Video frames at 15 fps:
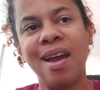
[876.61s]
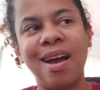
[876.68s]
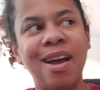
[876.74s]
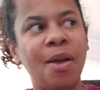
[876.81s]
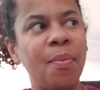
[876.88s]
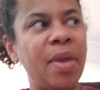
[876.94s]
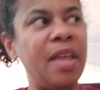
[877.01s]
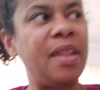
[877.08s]

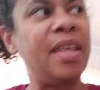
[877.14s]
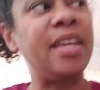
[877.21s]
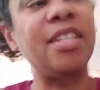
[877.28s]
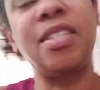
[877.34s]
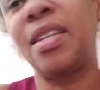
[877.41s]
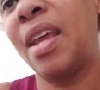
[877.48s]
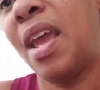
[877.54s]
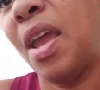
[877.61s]
And
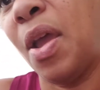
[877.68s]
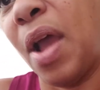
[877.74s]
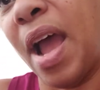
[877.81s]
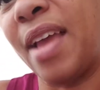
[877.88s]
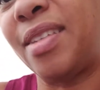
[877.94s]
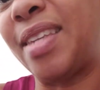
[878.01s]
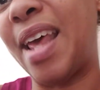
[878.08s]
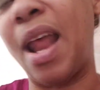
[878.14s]
this,
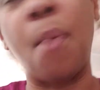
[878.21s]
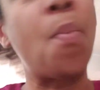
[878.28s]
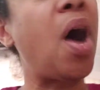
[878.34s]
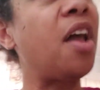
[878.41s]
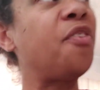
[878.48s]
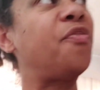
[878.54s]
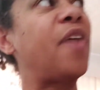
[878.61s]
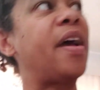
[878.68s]
I said, I
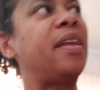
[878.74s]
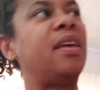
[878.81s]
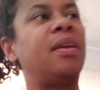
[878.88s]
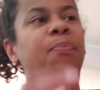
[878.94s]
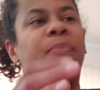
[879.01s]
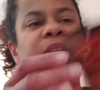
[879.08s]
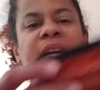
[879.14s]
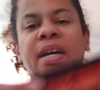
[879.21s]
modified
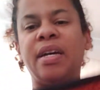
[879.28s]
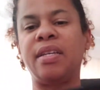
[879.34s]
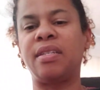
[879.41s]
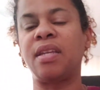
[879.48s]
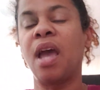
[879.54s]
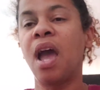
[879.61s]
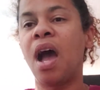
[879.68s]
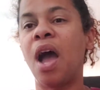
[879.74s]
it because